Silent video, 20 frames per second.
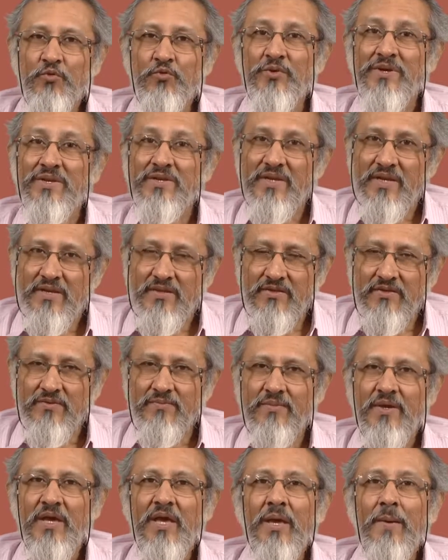We need
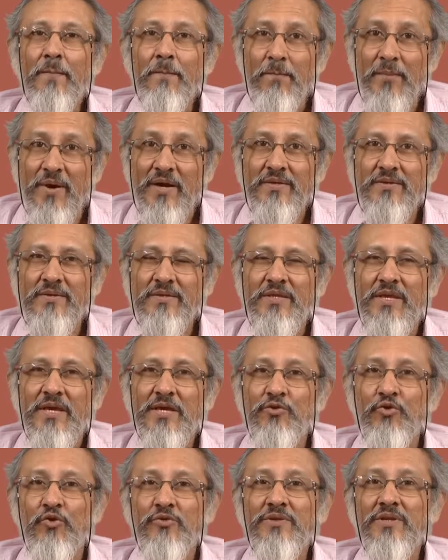them, but they
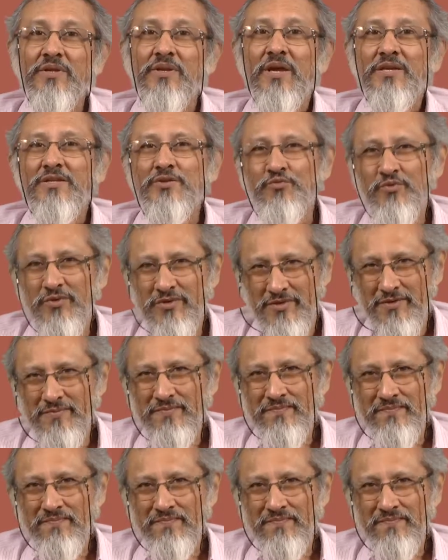are not the last word.